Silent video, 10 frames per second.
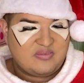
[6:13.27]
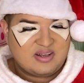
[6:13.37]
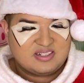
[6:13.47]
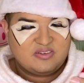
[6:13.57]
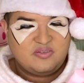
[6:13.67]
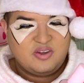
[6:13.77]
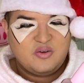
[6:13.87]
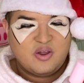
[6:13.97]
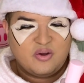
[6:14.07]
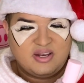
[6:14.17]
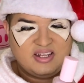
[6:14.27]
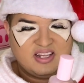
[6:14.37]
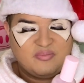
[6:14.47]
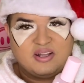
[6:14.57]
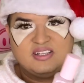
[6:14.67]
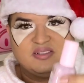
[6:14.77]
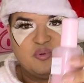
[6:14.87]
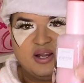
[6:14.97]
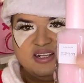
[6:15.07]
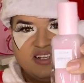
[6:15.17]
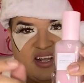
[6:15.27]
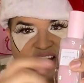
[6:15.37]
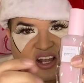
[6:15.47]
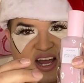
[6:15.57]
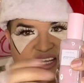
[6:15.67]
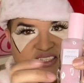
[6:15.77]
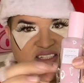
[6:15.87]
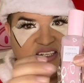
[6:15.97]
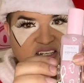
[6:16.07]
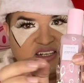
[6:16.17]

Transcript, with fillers: Because if you know anything about this brand, it's like glass.